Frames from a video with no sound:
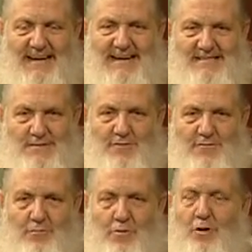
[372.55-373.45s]
And in some
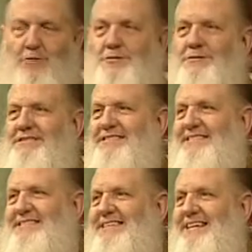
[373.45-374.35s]
of our programs, we
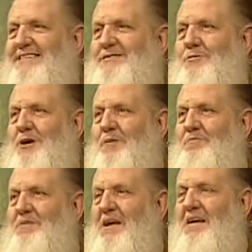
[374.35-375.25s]
discussed that as well.